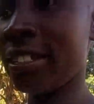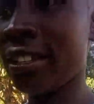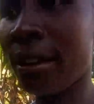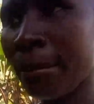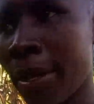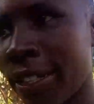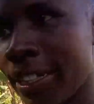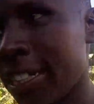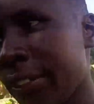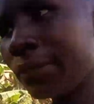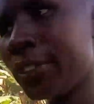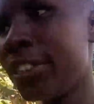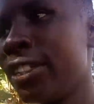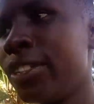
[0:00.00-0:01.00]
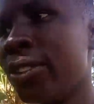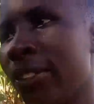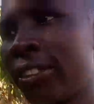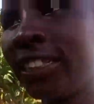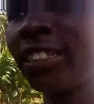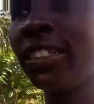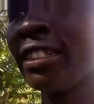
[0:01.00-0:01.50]
the market video
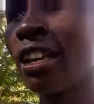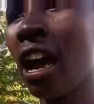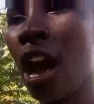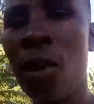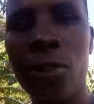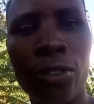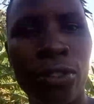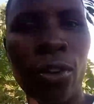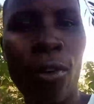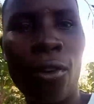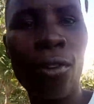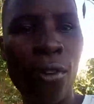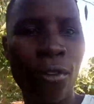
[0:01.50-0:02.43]
till now, so